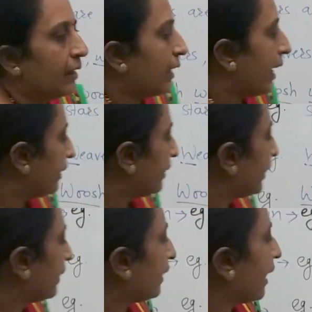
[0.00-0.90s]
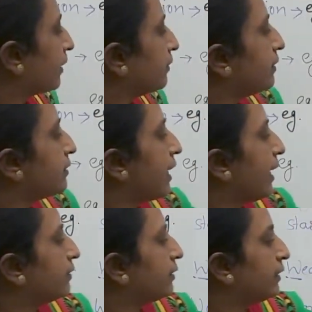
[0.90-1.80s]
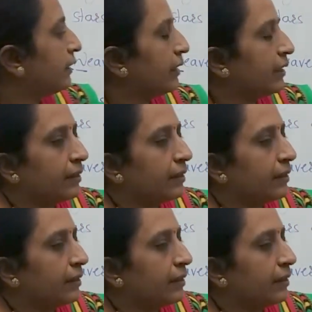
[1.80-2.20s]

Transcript: Lightning crackles and thunder